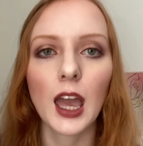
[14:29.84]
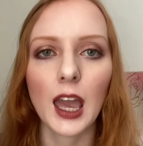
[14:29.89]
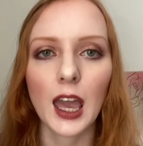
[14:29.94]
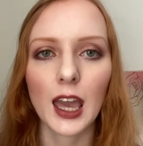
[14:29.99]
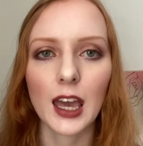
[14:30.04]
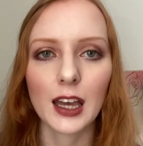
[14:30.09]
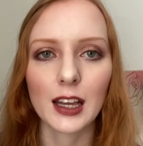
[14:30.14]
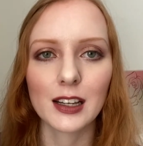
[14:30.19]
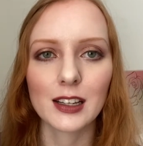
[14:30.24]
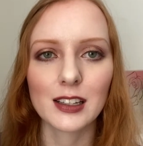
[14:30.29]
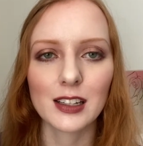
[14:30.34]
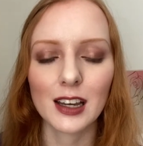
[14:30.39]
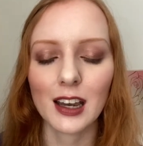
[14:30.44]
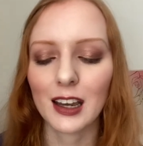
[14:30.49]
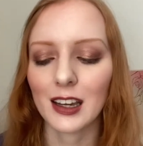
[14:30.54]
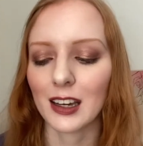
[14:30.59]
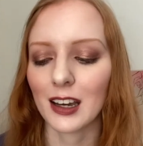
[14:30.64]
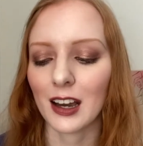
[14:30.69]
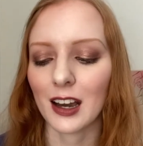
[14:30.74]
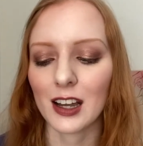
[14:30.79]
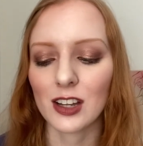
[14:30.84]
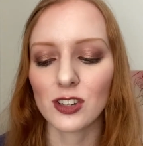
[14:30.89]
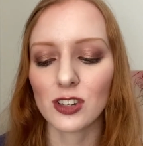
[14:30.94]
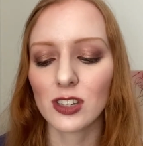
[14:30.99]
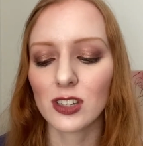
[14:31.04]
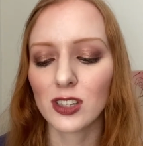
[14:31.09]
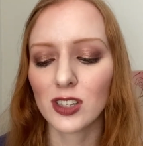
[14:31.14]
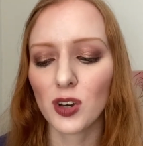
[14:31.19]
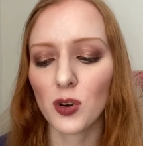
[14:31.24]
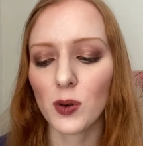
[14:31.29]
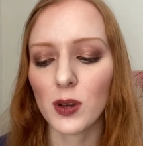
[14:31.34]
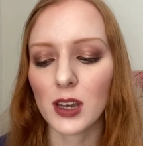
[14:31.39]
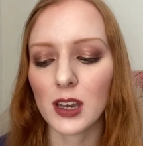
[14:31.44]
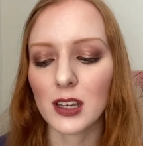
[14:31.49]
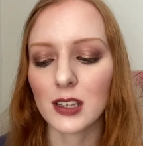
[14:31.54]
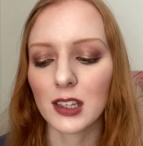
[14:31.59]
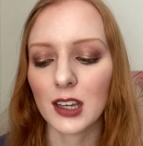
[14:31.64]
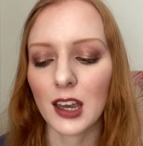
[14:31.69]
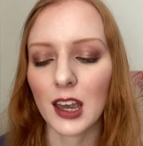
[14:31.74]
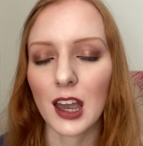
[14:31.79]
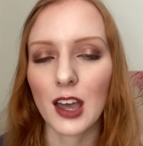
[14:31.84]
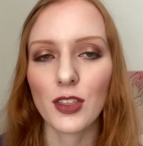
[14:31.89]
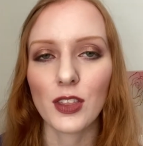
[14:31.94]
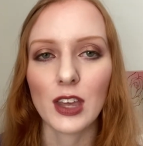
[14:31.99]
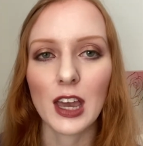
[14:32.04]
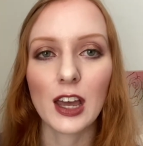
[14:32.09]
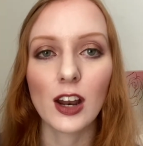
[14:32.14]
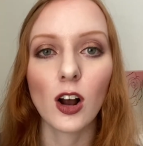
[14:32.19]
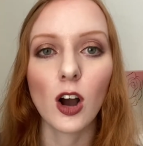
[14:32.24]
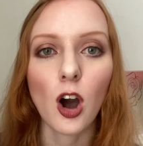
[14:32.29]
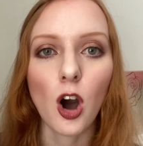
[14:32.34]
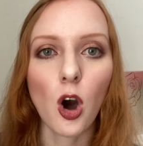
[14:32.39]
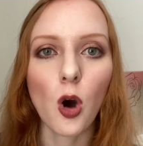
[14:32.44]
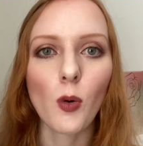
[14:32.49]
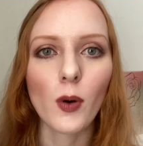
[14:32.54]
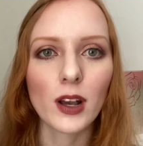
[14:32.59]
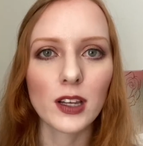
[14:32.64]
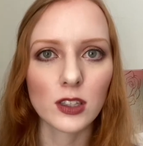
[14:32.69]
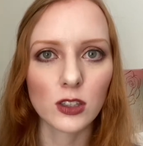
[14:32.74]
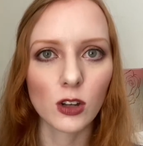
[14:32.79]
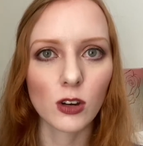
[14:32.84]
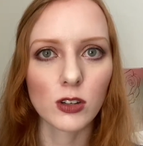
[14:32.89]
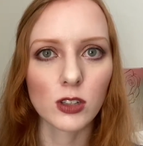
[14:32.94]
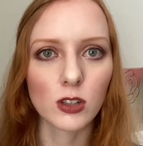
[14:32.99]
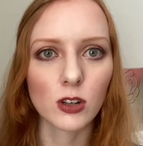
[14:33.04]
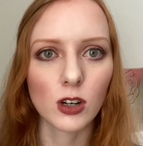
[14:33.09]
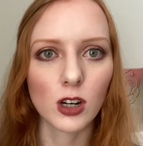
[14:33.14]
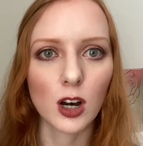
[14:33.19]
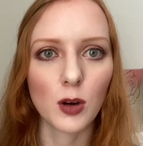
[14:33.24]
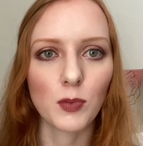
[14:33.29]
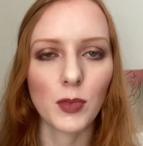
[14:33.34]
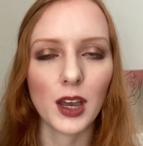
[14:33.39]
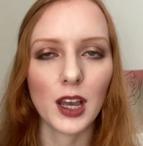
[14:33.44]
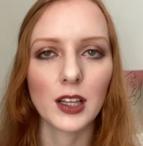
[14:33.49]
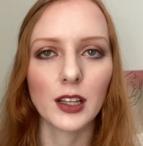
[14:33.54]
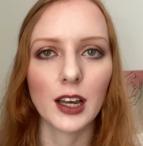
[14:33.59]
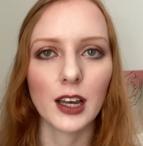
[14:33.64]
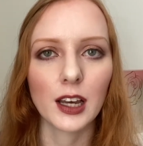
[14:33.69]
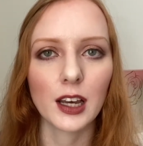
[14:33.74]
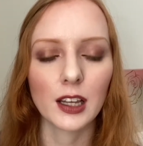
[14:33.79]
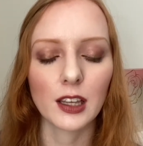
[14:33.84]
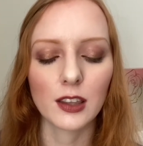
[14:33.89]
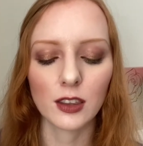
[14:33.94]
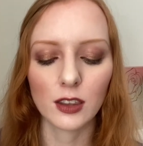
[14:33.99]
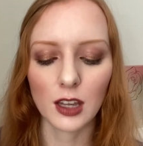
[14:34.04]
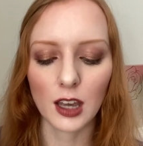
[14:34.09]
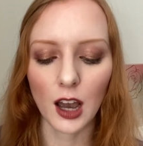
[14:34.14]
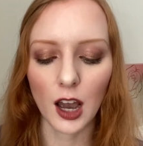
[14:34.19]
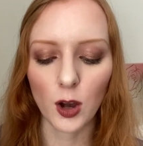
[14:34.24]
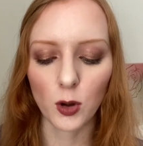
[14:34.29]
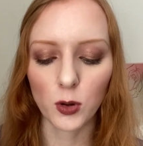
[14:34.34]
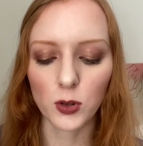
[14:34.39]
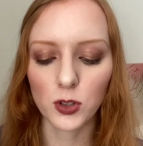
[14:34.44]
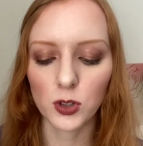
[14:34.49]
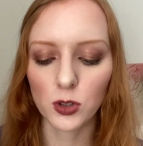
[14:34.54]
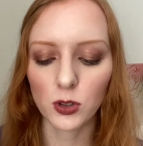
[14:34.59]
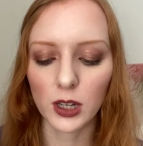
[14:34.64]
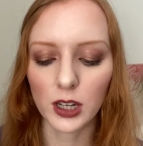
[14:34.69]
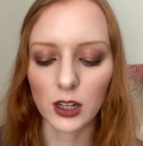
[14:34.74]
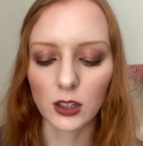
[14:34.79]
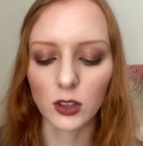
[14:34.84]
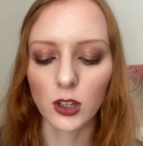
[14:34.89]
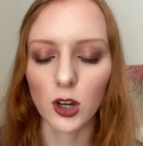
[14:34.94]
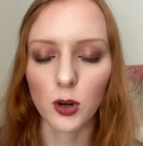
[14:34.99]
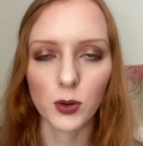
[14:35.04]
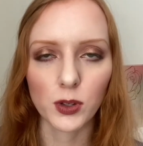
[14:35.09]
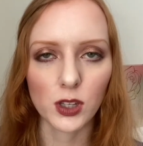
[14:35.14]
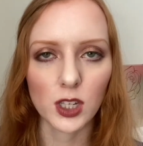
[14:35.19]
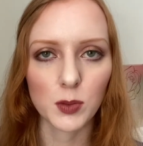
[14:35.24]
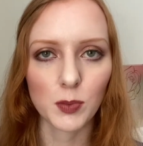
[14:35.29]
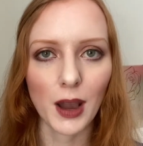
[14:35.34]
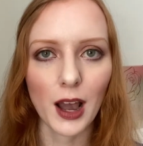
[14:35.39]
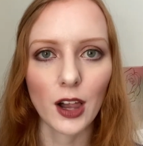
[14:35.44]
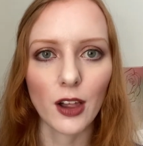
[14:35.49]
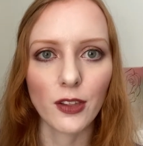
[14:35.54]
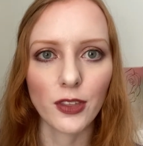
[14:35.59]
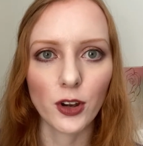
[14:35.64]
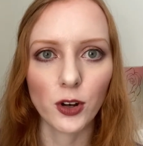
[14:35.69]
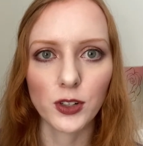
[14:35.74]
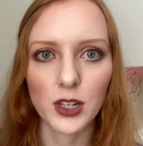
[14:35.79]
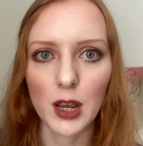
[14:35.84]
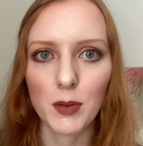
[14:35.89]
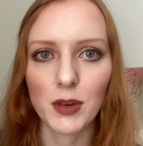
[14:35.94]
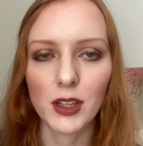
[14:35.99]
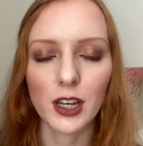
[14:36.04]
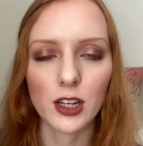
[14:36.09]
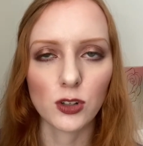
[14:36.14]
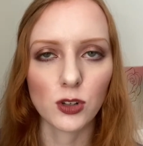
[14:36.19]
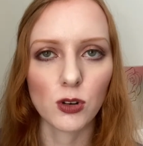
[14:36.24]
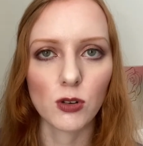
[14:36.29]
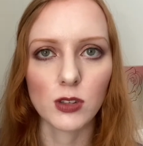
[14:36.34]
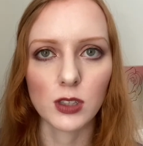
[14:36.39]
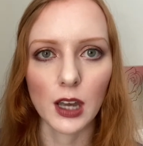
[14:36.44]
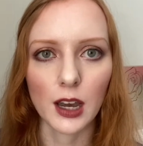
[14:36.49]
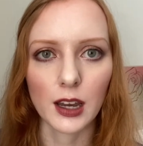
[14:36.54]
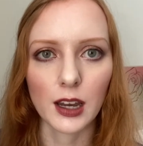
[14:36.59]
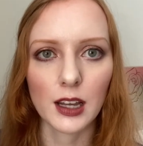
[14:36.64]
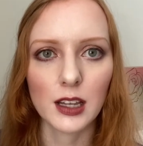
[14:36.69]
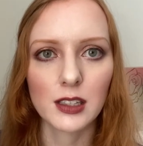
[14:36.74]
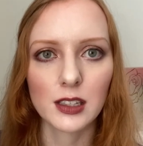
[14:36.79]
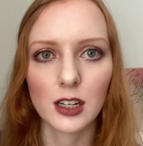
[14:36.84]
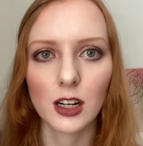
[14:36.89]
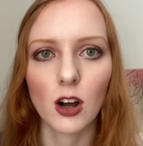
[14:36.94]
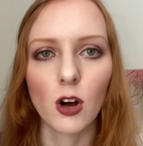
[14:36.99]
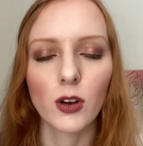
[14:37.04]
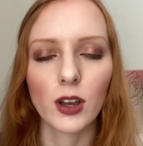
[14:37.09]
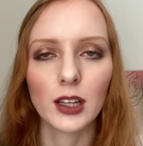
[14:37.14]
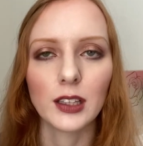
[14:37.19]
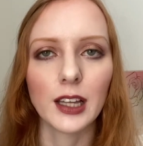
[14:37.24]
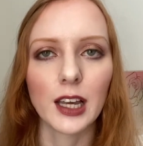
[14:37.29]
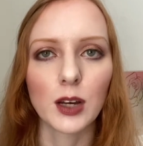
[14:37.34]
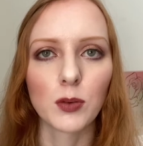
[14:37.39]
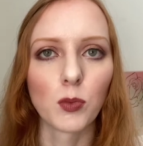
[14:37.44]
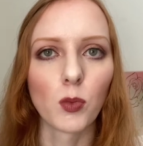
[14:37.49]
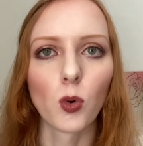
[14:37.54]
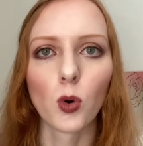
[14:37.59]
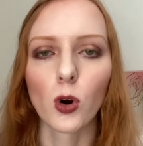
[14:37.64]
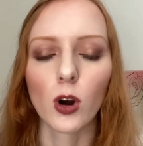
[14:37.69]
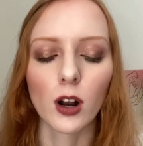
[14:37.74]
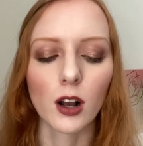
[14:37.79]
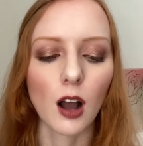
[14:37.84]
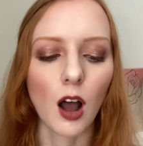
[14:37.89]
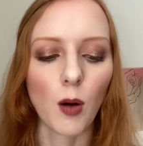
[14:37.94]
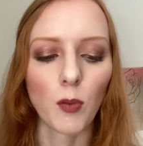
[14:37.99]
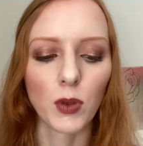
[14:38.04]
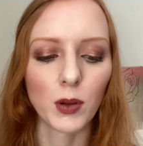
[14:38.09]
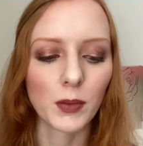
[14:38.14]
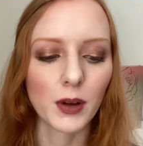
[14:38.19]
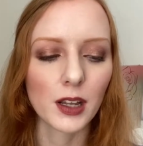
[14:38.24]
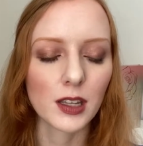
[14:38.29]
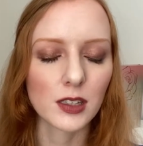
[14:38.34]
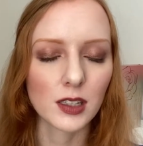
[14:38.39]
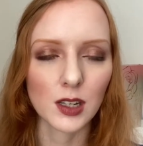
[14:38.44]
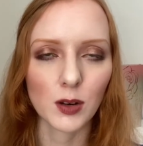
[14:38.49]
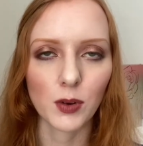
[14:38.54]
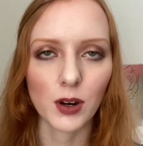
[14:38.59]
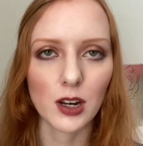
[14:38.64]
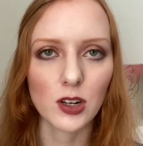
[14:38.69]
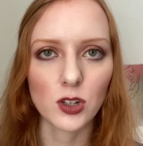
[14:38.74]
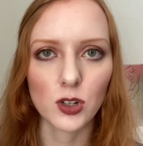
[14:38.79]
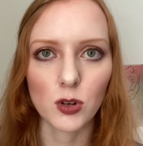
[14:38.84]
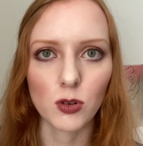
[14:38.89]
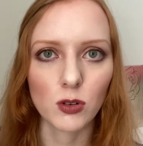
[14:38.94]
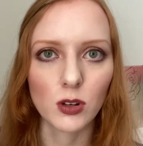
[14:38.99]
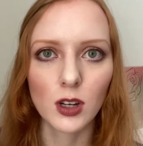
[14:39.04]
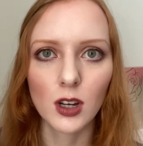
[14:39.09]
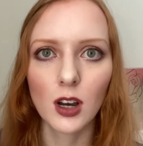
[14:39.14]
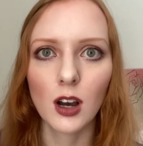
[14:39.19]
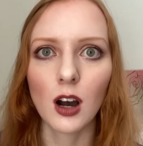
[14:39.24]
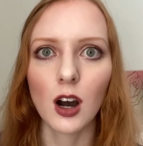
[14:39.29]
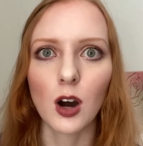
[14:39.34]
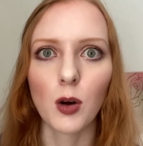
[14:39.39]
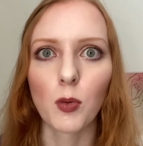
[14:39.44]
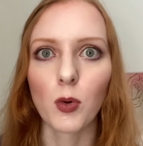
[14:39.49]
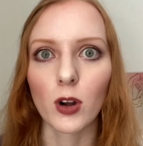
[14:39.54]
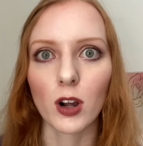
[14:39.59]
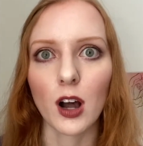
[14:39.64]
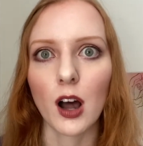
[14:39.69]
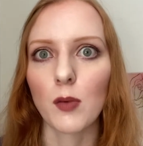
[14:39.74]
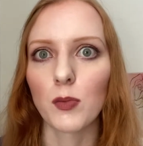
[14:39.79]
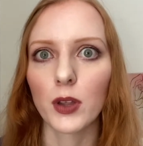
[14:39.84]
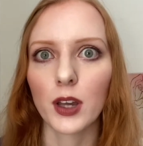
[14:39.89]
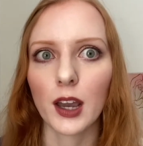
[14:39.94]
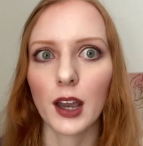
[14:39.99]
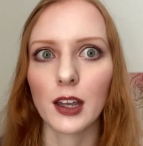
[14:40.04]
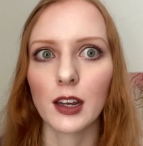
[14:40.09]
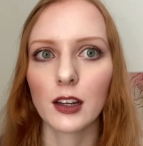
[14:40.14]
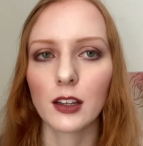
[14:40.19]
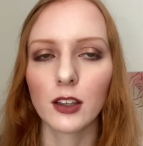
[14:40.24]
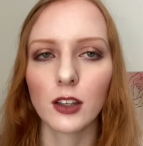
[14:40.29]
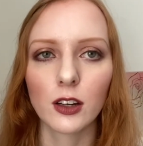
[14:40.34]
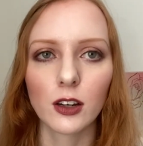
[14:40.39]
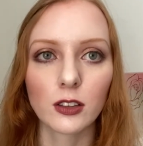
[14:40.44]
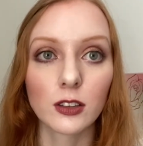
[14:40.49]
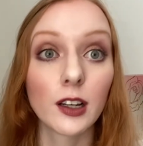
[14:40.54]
And yeah, it's just so easy, and it always looks good on me. Like I will do like a look with this palette that'll take me like 2 seconds, and I'll get like more compliments than when I do a more complicated look.